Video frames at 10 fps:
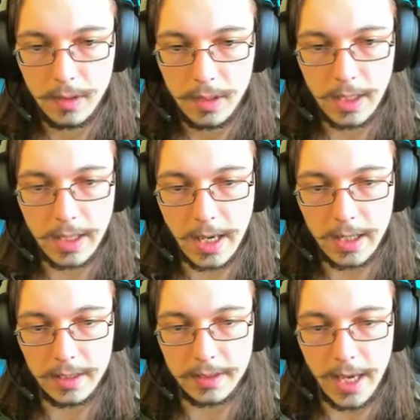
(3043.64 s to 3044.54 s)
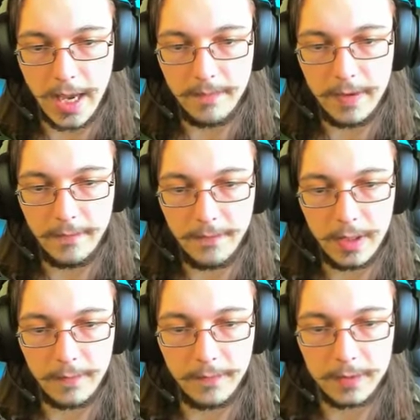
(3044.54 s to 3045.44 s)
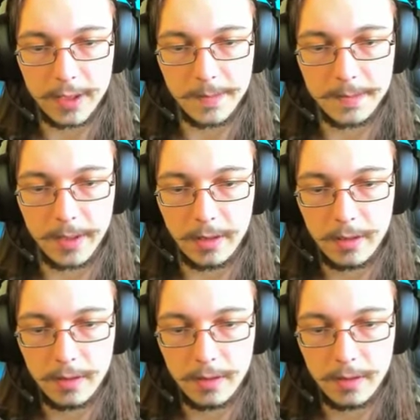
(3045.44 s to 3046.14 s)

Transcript: That cat has heavy freaking footsteps, man.